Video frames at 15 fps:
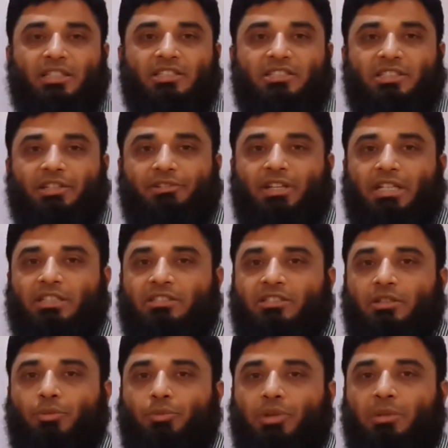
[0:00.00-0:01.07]
in this
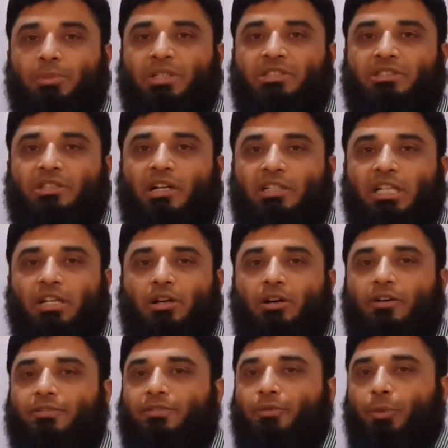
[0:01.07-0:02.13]
series, we'll be starting
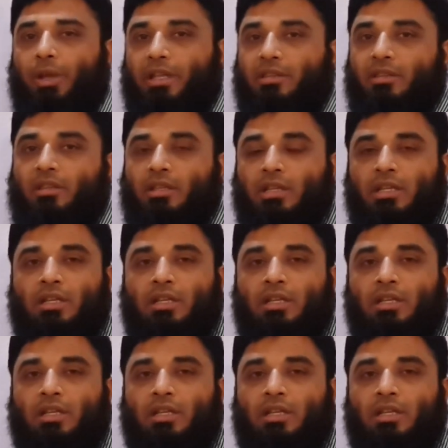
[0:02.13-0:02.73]
off with